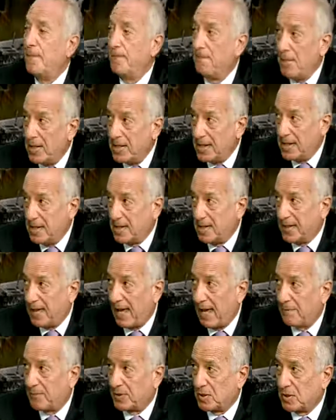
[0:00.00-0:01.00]
the money, the
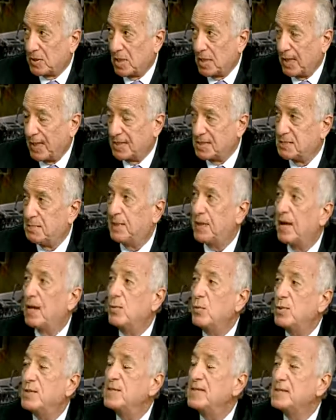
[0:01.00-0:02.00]
capital class, but I
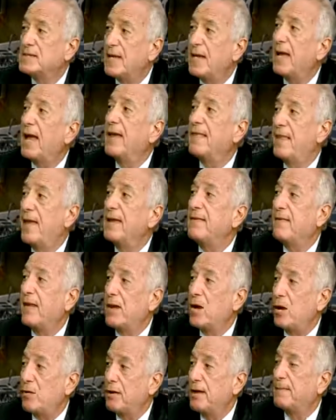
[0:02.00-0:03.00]
wouldn't say, and they,
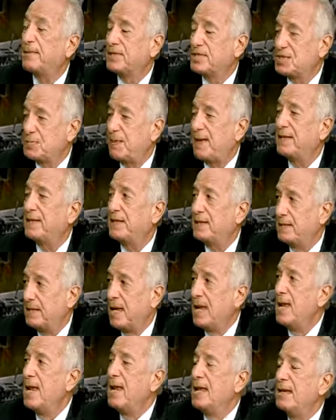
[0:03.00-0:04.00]
they are able to spend it
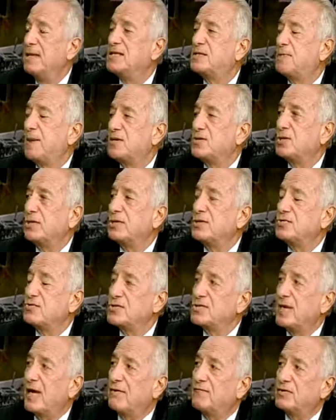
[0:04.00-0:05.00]
in special
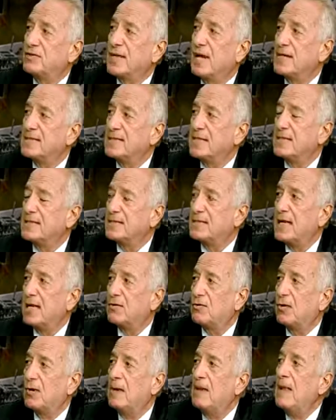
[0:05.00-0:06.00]
interest advertising,
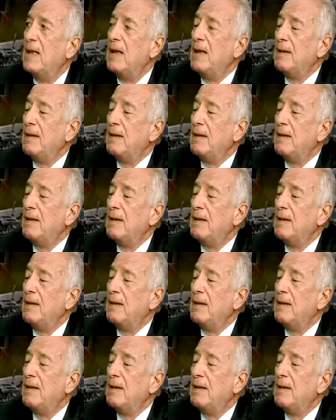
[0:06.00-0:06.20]
etc.